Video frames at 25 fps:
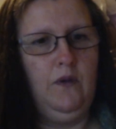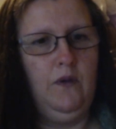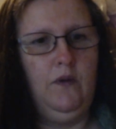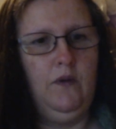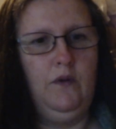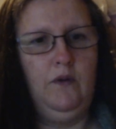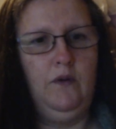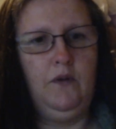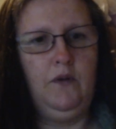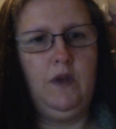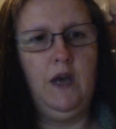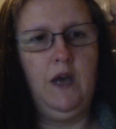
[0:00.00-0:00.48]

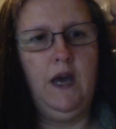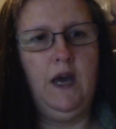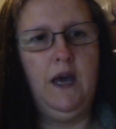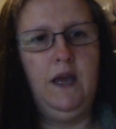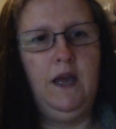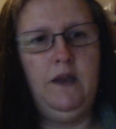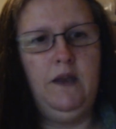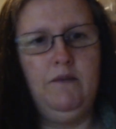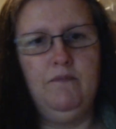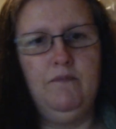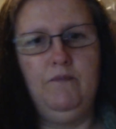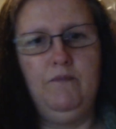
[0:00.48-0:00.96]

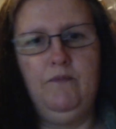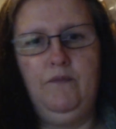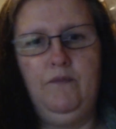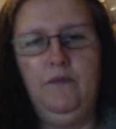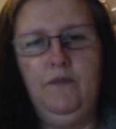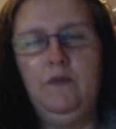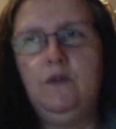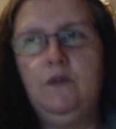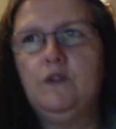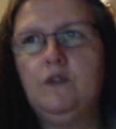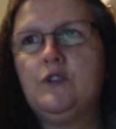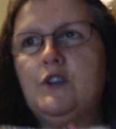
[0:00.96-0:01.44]
Okay,
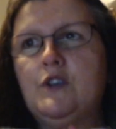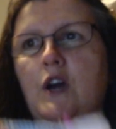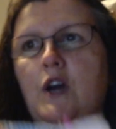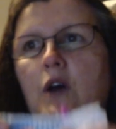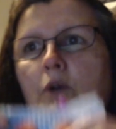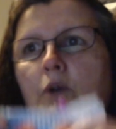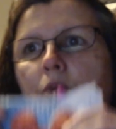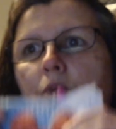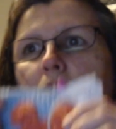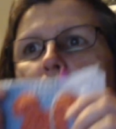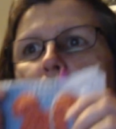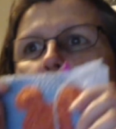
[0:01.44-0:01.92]

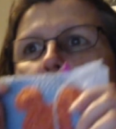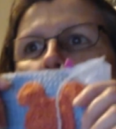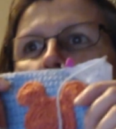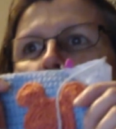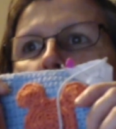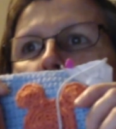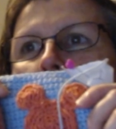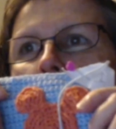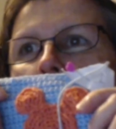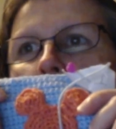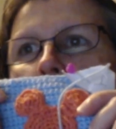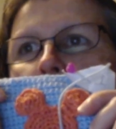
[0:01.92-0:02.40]
so
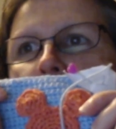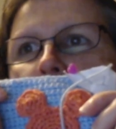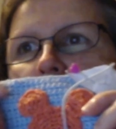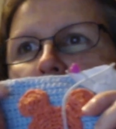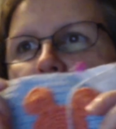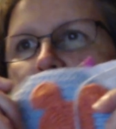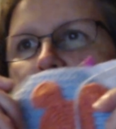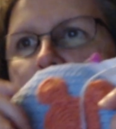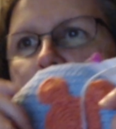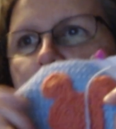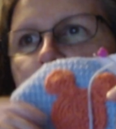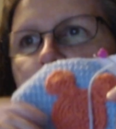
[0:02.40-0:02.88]
what I've
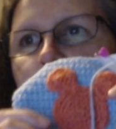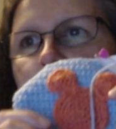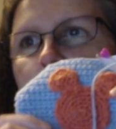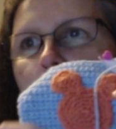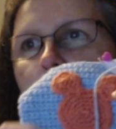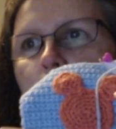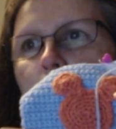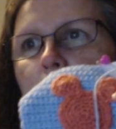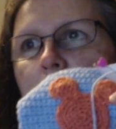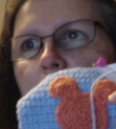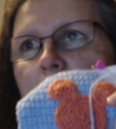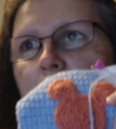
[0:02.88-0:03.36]
had to
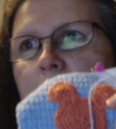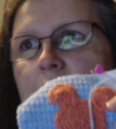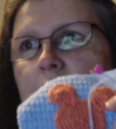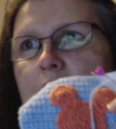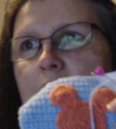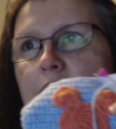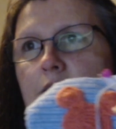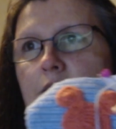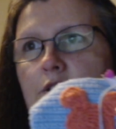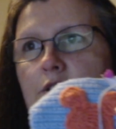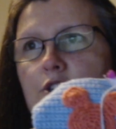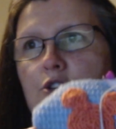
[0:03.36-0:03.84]
do
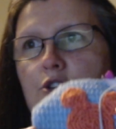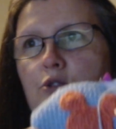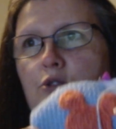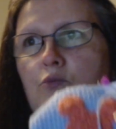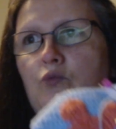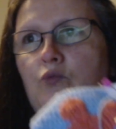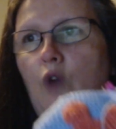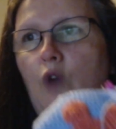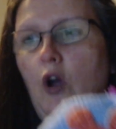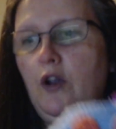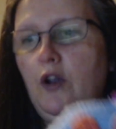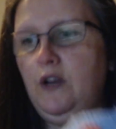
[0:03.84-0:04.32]
is to
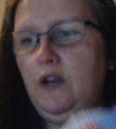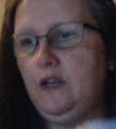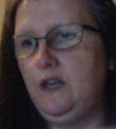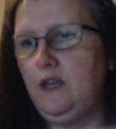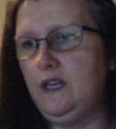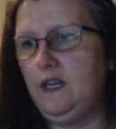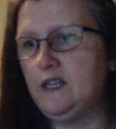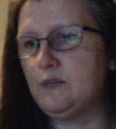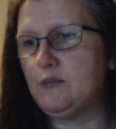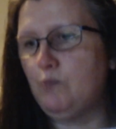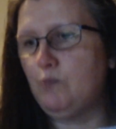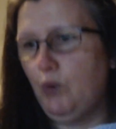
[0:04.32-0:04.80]
write
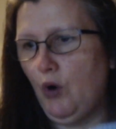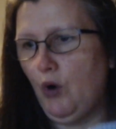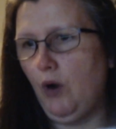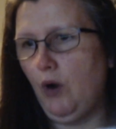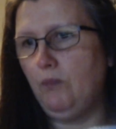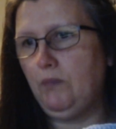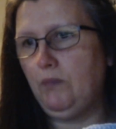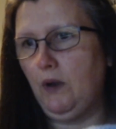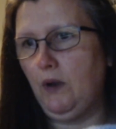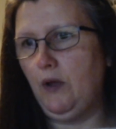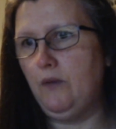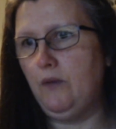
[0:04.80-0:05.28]
this
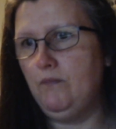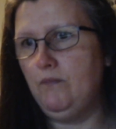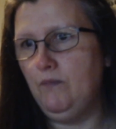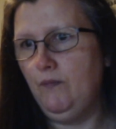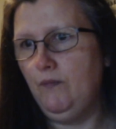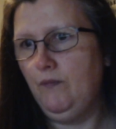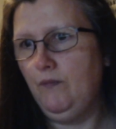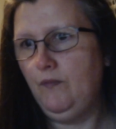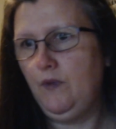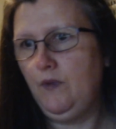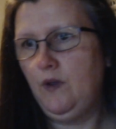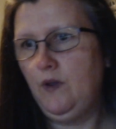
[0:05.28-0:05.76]
problem
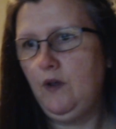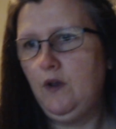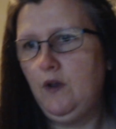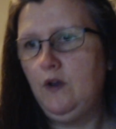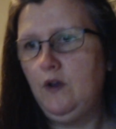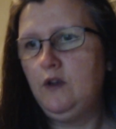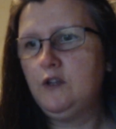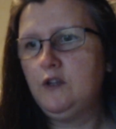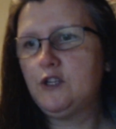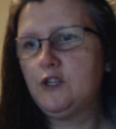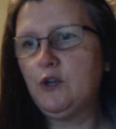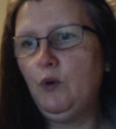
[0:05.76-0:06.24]

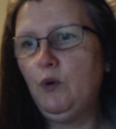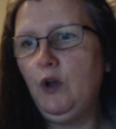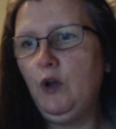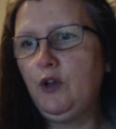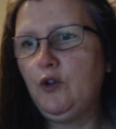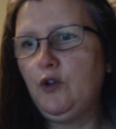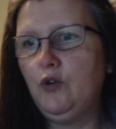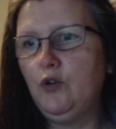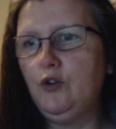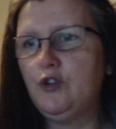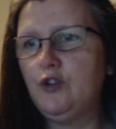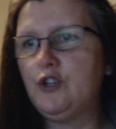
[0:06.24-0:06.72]
so I
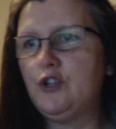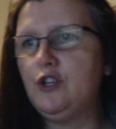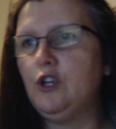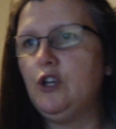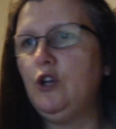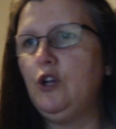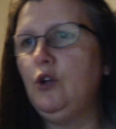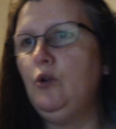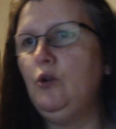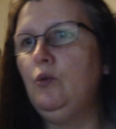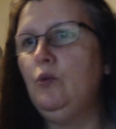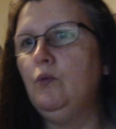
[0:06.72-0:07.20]
could
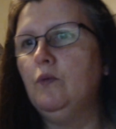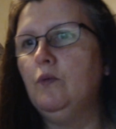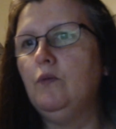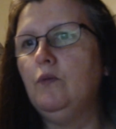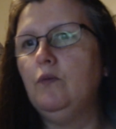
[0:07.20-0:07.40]
do